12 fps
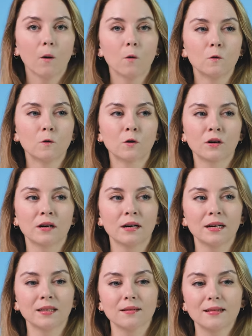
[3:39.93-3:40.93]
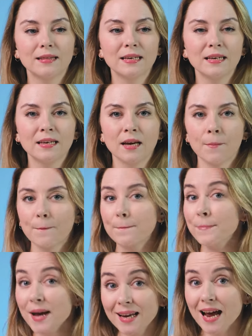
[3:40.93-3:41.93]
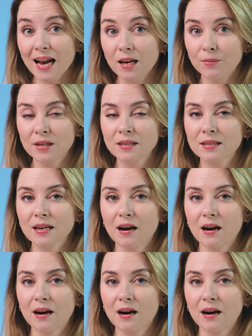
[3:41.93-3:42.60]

or the main elements